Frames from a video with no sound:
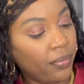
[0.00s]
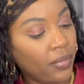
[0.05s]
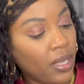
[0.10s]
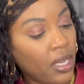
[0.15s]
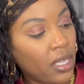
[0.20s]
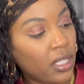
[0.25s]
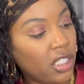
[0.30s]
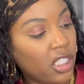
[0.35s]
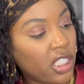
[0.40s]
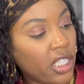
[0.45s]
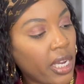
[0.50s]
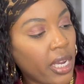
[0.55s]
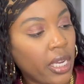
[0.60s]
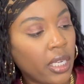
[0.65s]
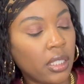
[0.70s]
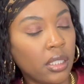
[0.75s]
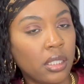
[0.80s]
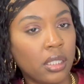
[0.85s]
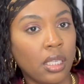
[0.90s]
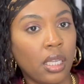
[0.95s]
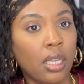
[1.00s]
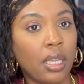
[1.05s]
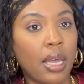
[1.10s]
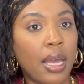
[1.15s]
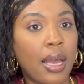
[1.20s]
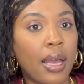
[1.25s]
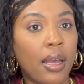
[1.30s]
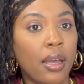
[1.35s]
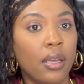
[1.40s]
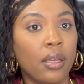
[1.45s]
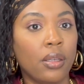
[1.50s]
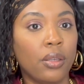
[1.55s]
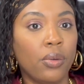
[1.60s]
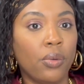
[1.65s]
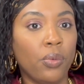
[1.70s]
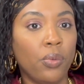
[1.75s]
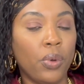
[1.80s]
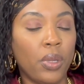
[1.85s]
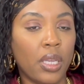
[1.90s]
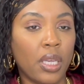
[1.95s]
it changed a lot
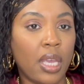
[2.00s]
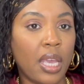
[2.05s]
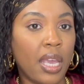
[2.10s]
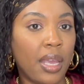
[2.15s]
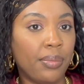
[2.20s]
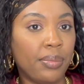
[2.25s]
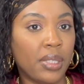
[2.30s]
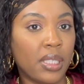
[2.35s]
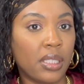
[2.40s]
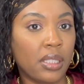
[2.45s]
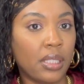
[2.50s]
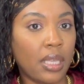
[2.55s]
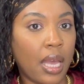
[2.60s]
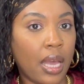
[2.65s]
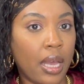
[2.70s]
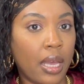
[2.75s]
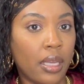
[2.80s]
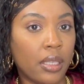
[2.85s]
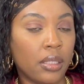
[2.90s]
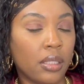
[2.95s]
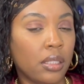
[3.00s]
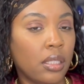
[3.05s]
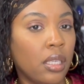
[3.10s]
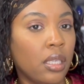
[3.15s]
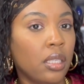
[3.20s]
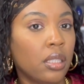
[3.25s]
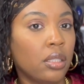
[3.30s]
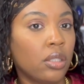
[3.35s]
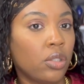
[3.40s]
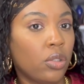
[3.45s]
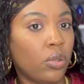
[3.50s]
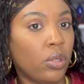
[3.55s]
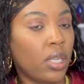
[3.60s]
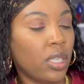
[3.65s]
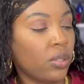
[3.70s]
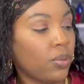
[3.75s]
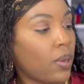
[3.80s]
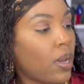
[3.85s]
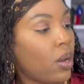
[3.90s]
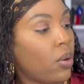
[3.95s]
when it came to size. So
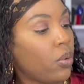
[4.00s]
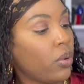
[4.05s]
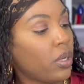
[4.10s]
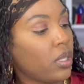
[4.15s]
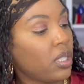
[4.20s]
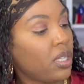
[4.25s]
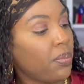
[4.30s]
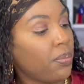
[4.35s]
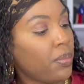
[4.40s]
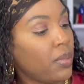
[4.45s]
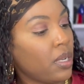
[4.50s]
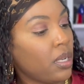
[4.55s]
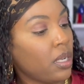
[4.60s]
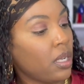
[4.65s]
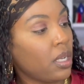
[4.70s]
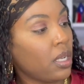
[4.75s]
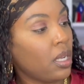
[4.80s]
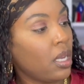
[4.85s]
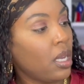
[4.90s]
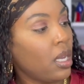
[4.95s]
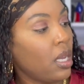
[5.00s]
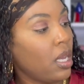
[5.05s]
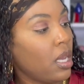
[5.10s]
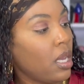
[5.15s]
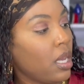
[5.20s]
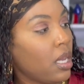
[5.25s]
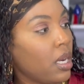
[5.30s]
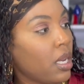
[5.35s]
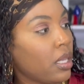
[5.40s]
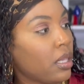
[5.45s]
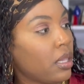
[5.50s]
that's why I ordered the mini. And I